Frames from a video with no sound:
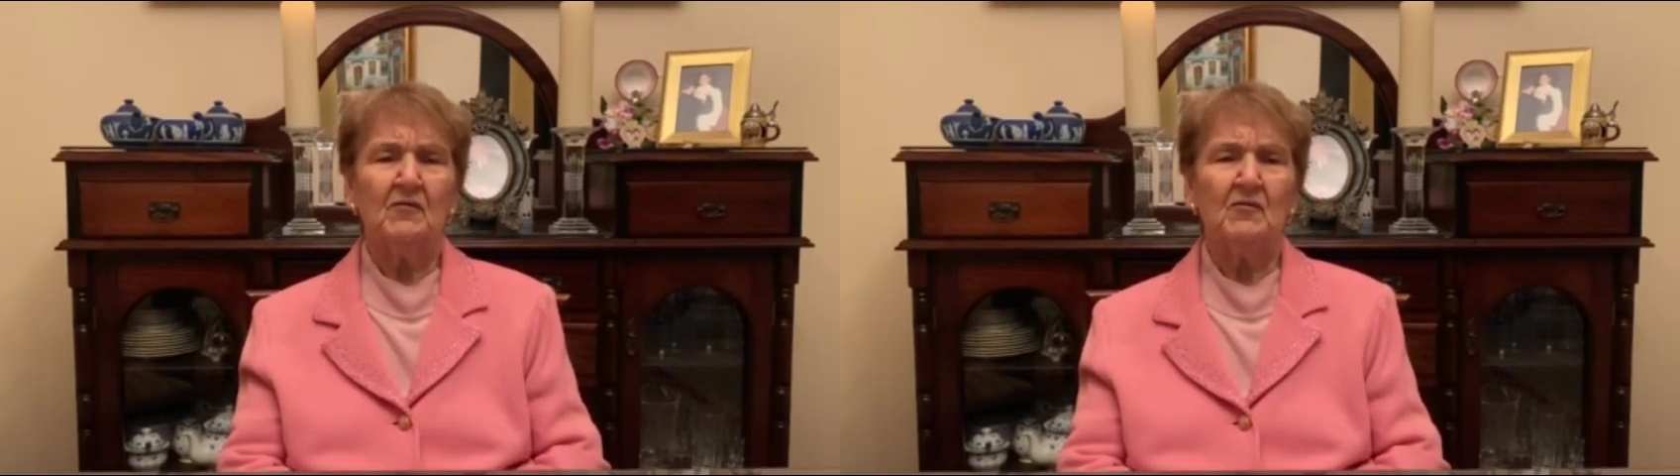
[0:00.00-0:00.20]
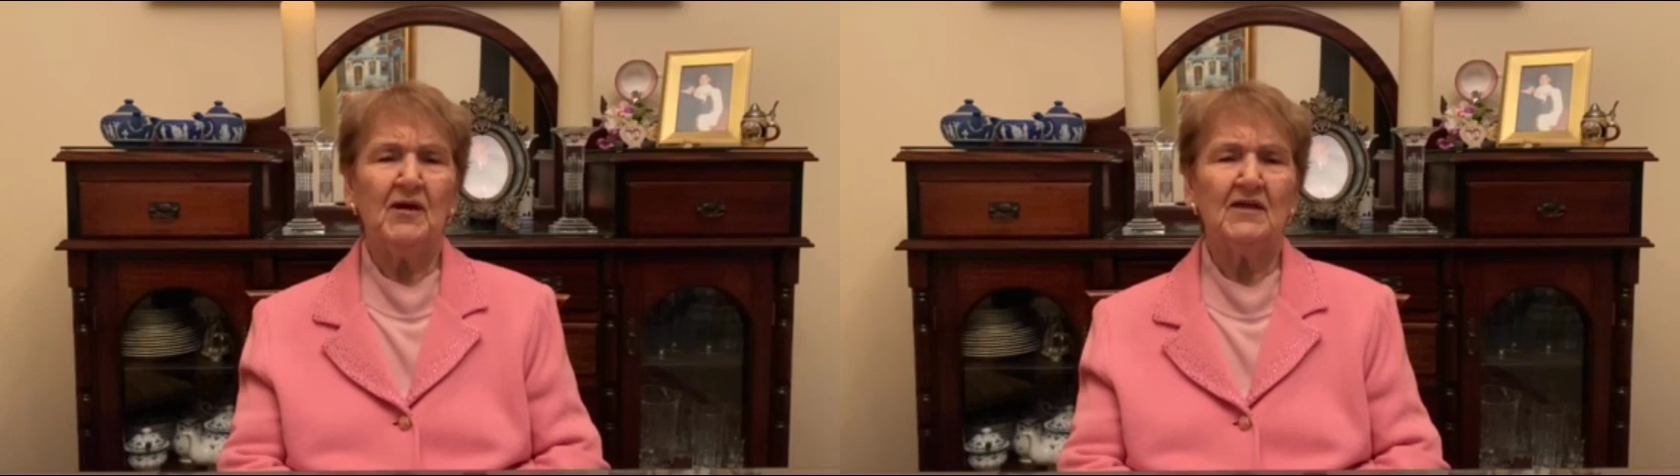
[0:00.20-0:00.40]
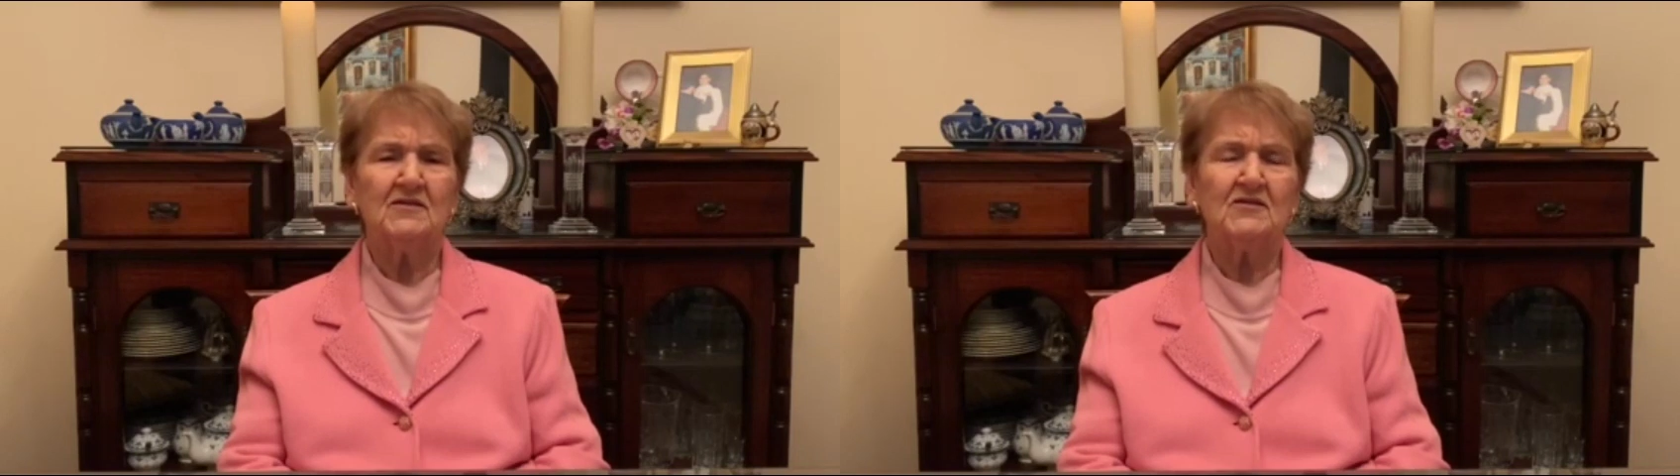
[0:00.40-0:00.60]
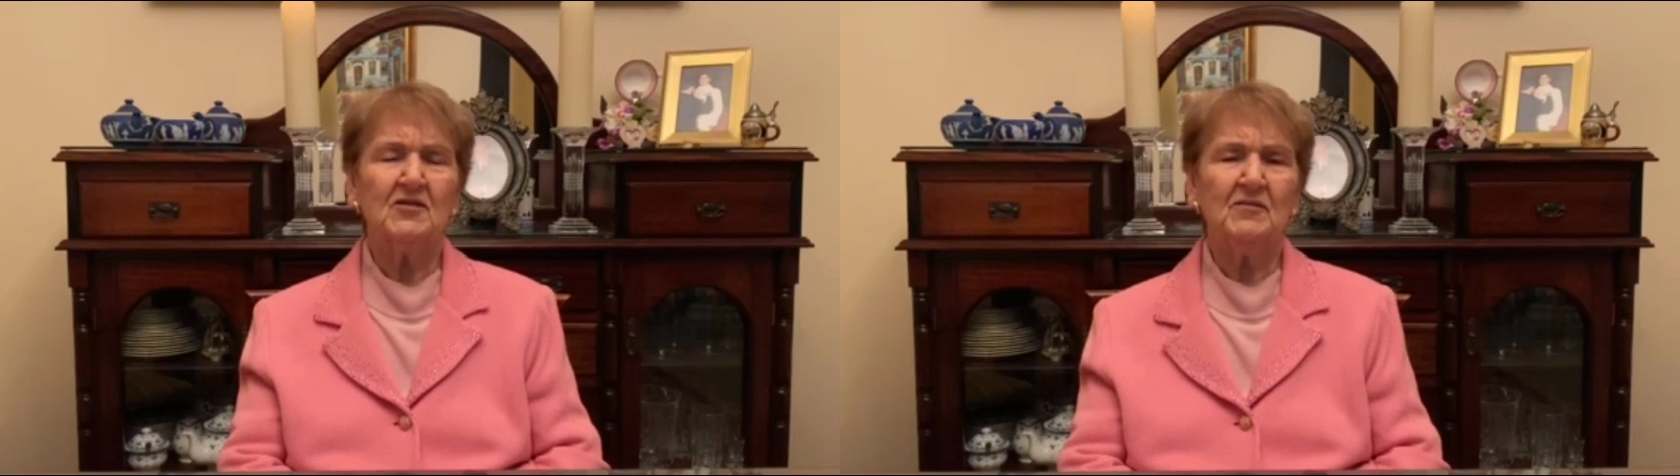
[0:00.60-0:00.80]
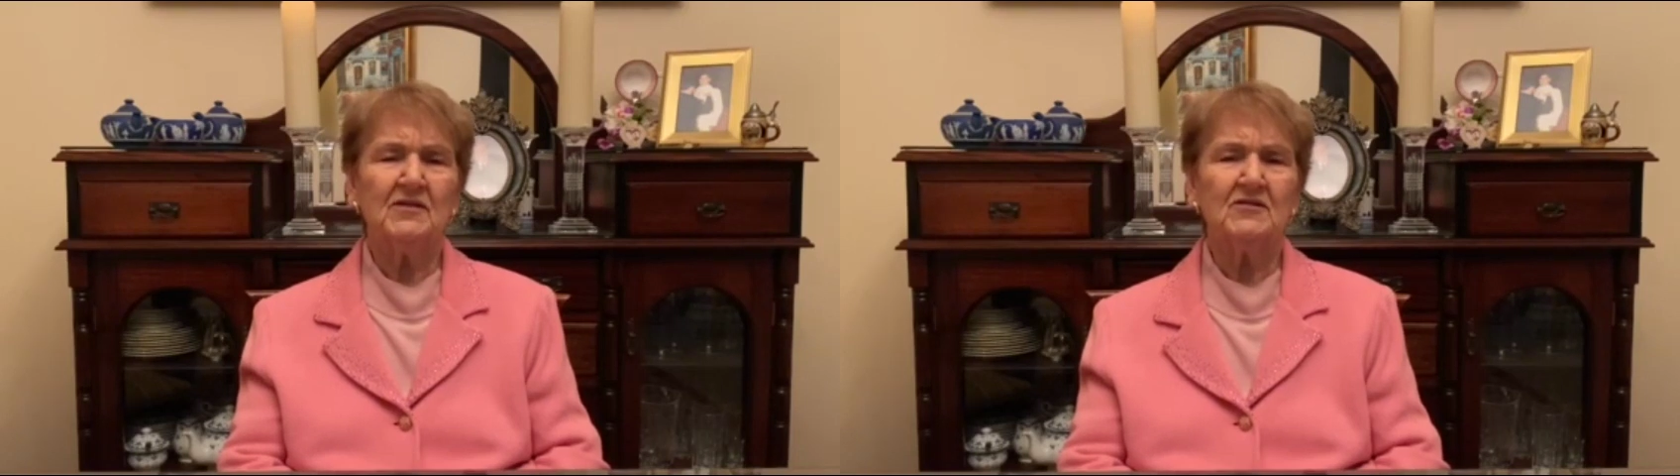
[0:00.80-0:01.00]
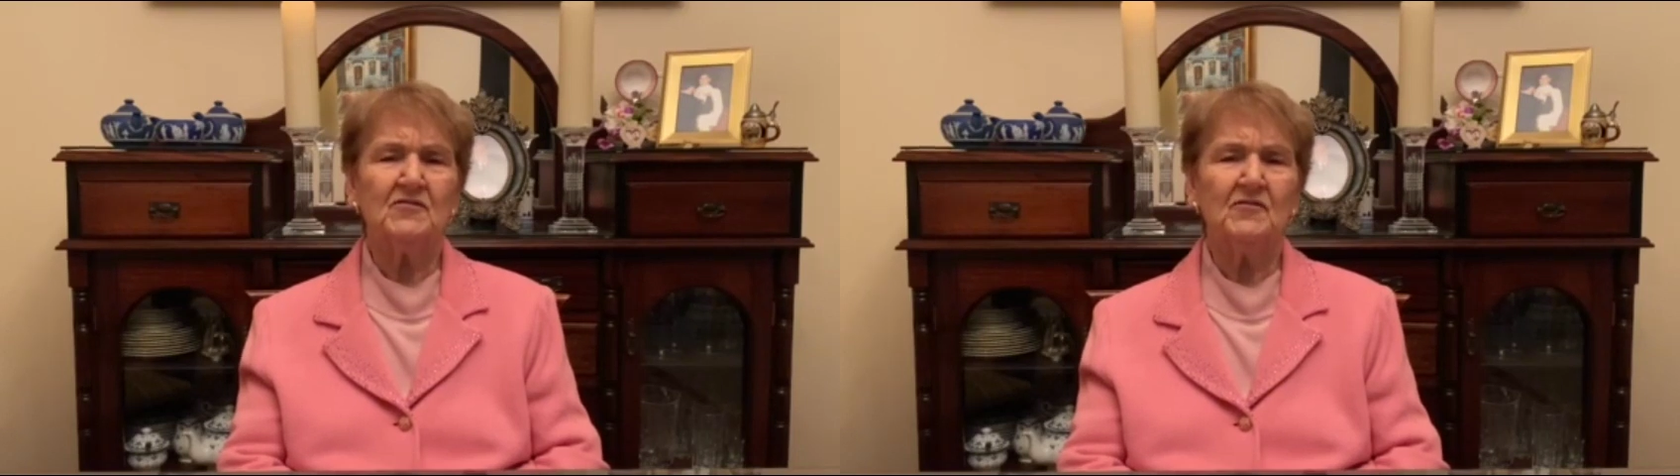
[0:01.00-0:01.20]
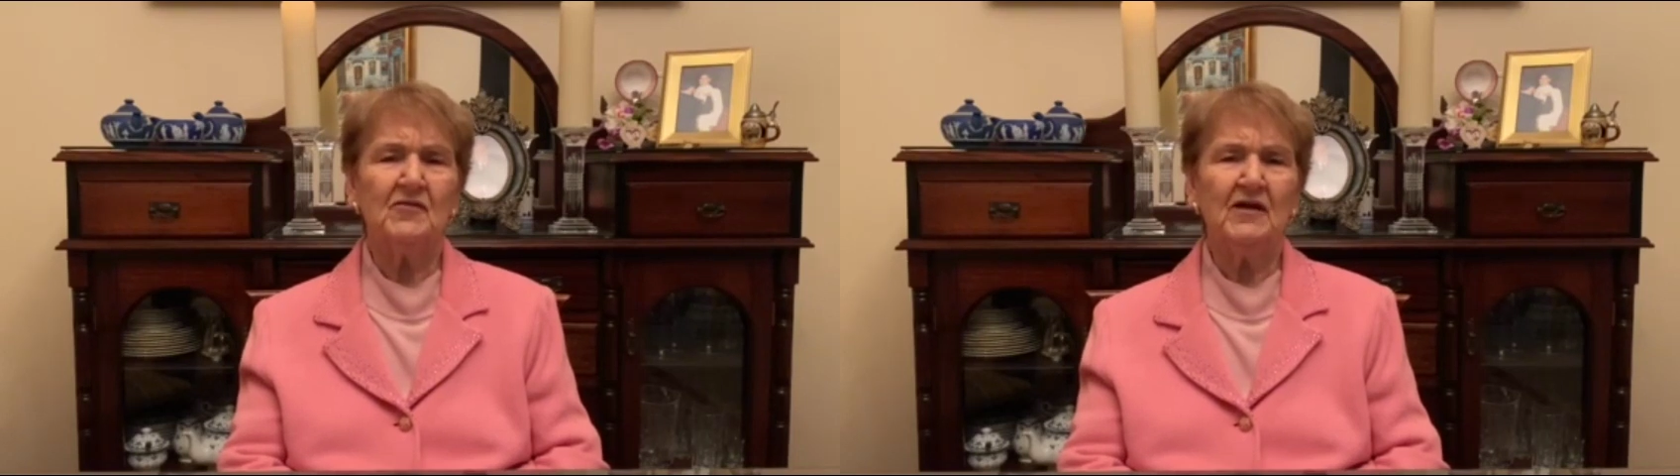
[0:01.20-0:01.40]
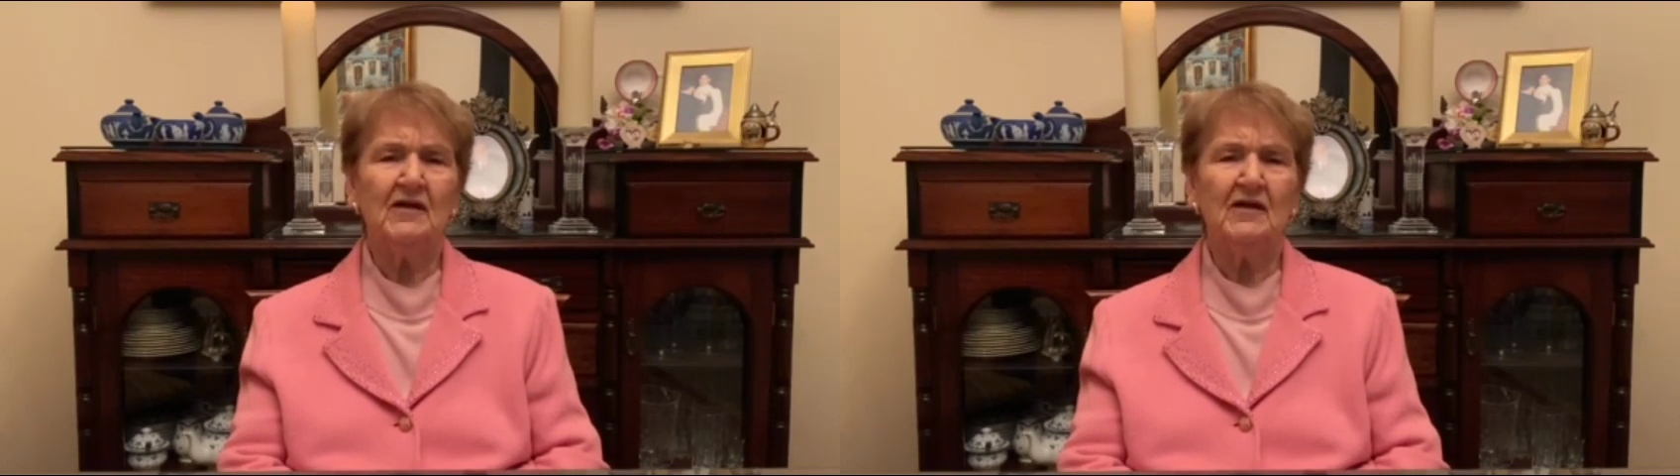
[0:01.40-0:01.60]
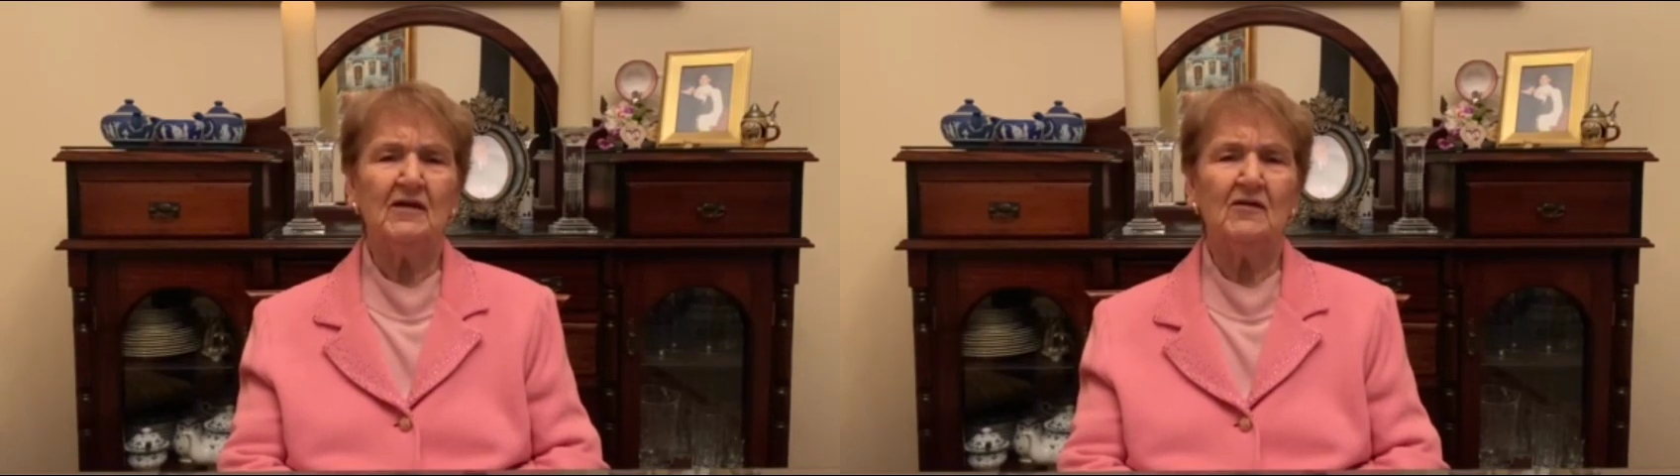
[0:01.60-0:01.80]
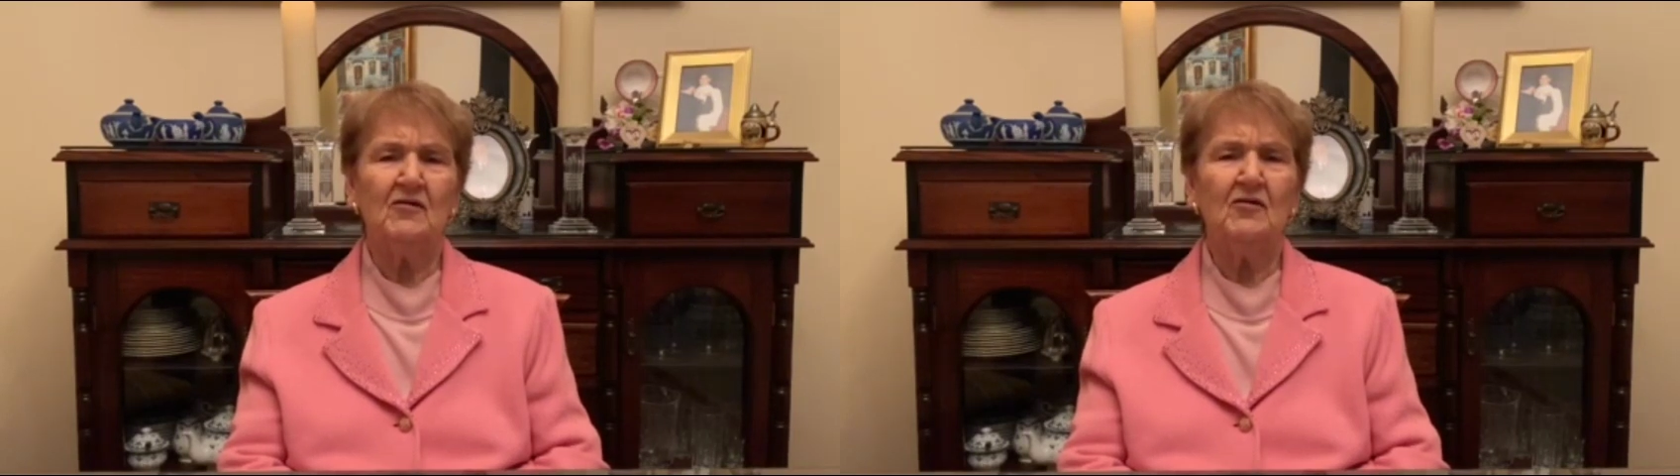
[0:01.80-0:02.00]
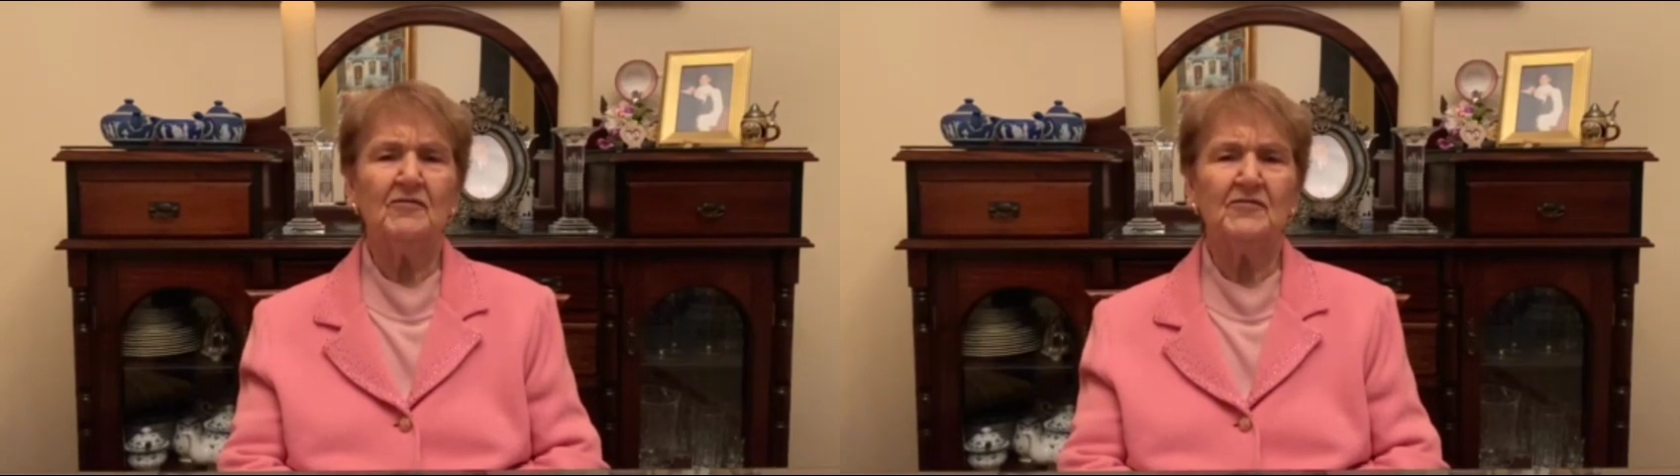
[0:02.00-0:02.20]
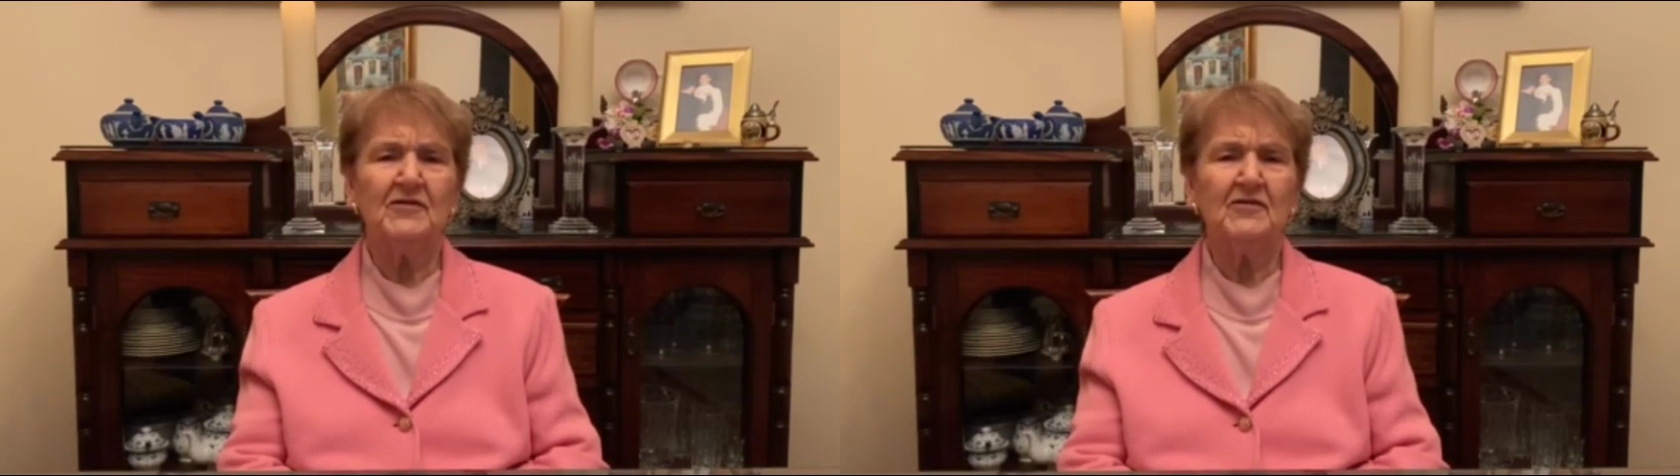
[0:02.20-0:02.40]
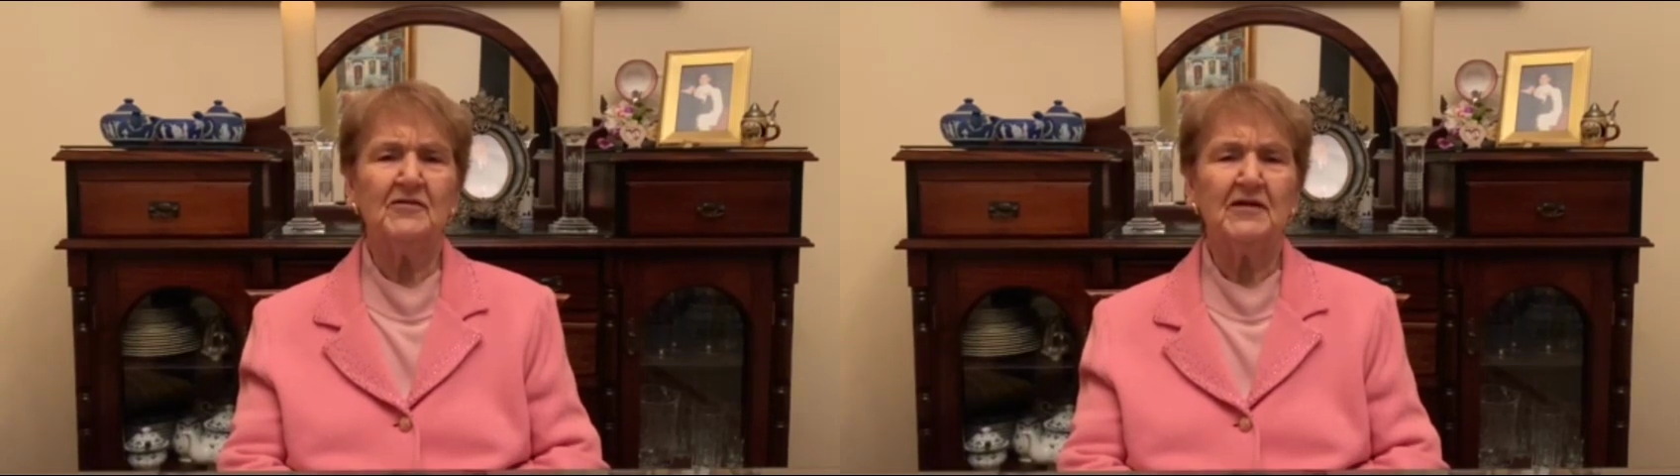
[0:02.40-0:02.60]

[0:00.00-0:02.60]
We had so much fun and laughter,